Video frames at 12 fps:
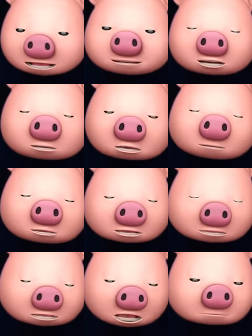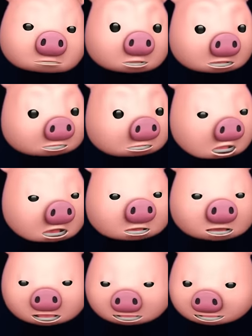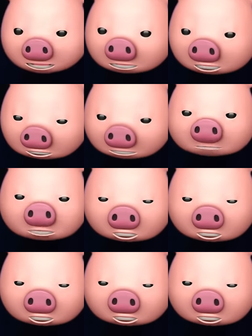leave Squidward to keep the restaurant on lockdown until they